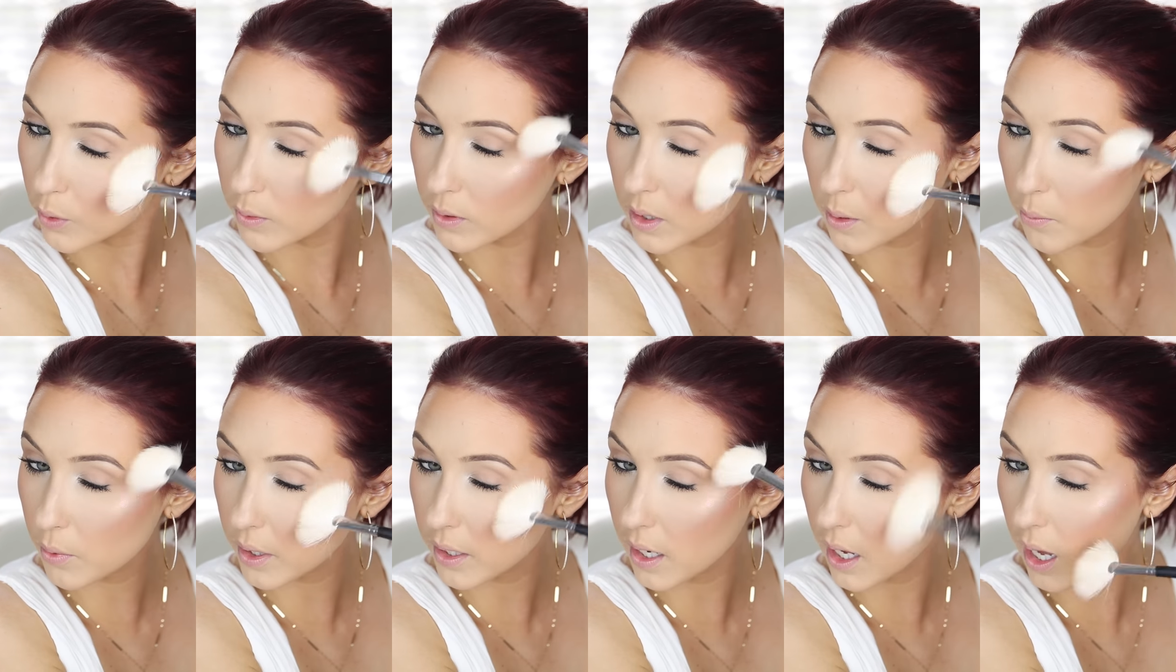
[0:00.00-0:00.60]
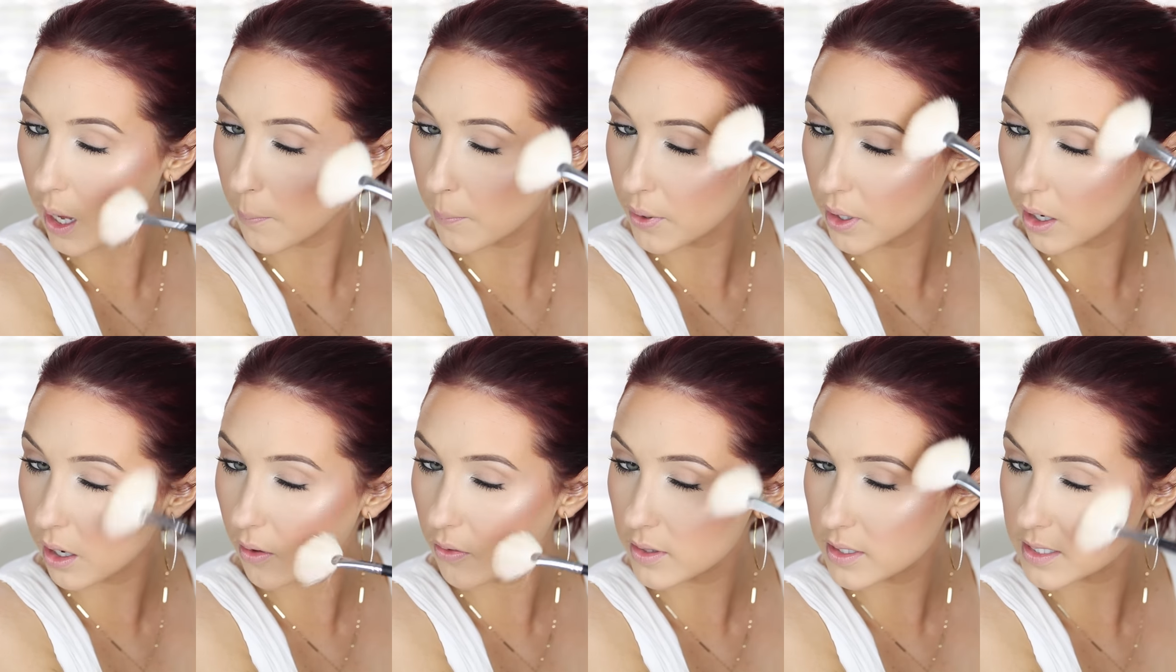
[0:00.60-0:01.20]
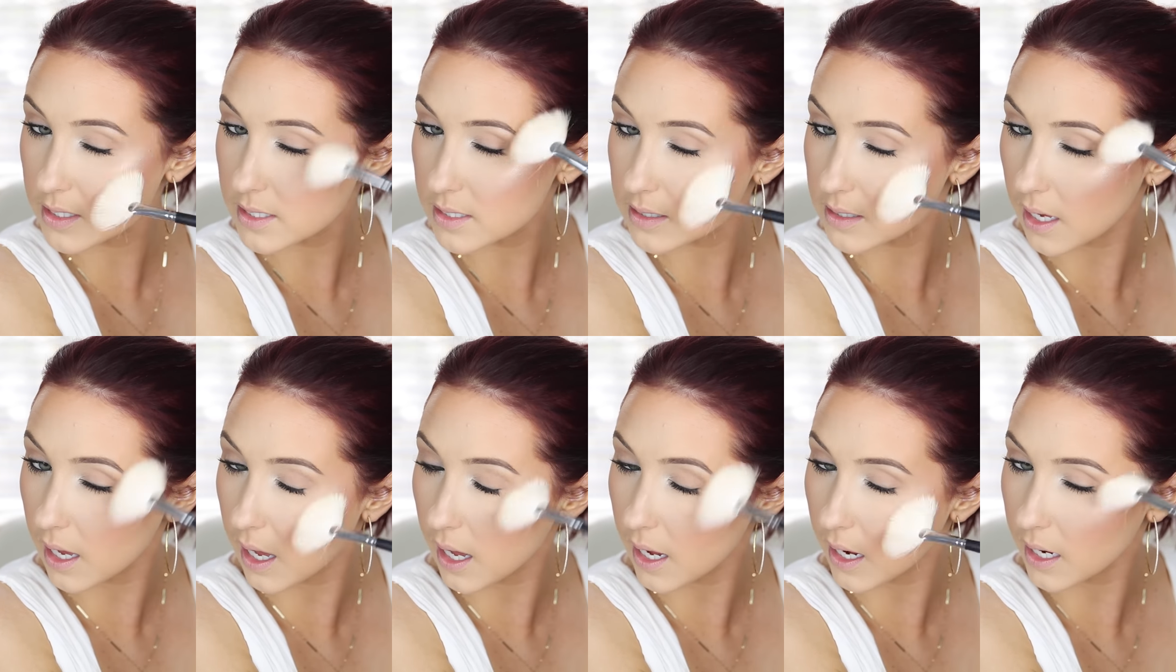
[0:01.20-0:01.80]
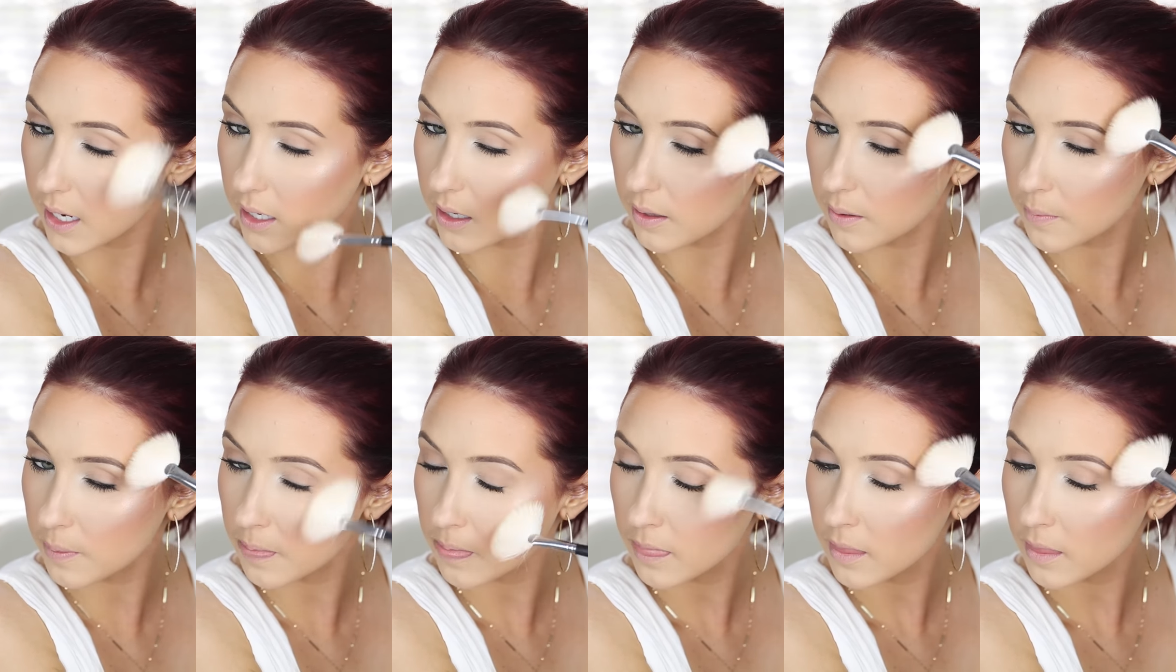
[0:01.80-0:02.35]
gonna bring it up on the side